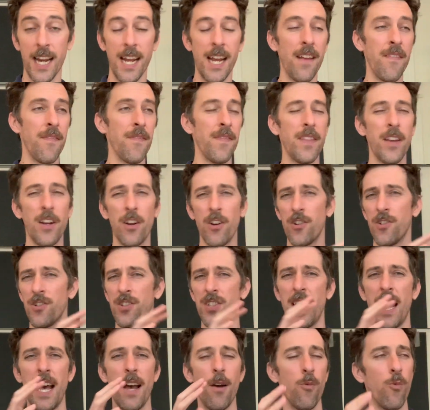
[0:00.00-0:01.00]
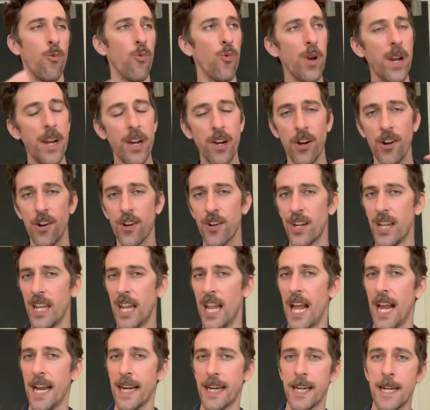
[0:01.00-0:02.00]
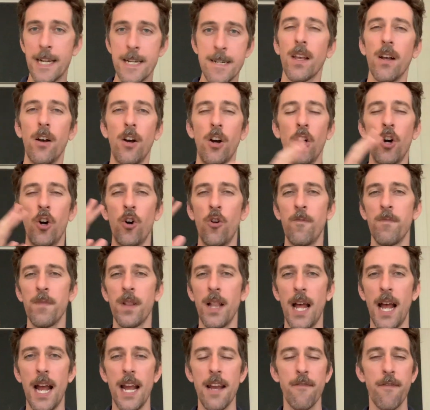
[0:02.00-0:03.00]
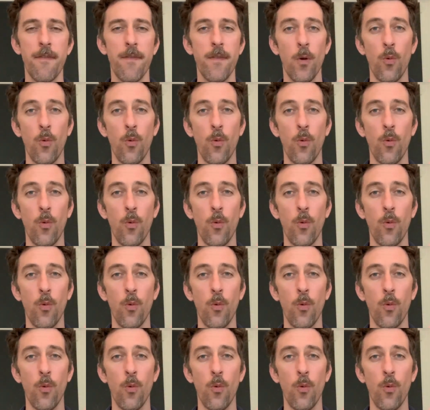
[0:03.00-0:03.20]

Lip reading: And there's that weird like home life,